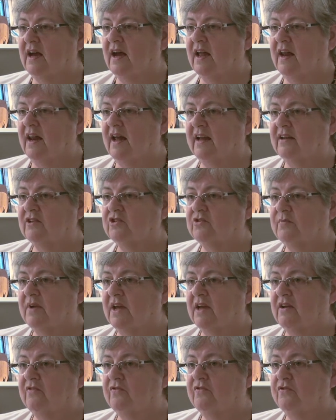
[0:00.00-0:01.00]
I like to
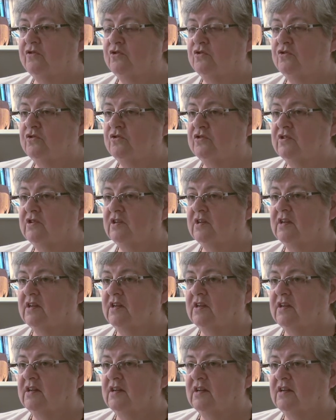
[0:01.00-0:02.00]
make food,
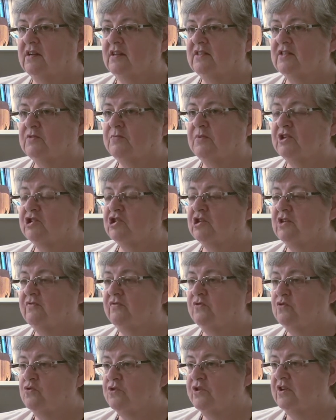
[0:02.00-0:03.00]
especially
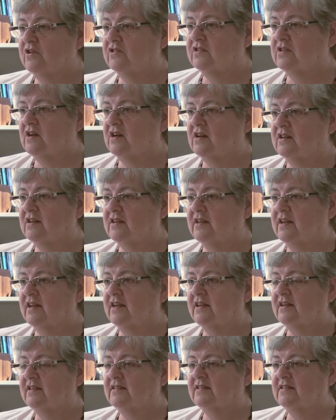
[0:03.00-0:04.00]
for those
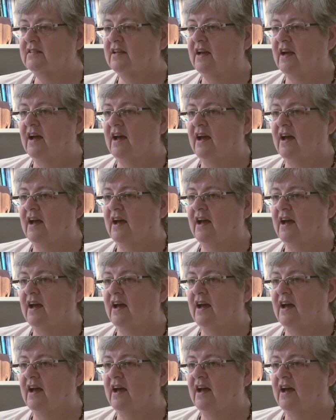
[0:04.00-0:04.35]
holidays.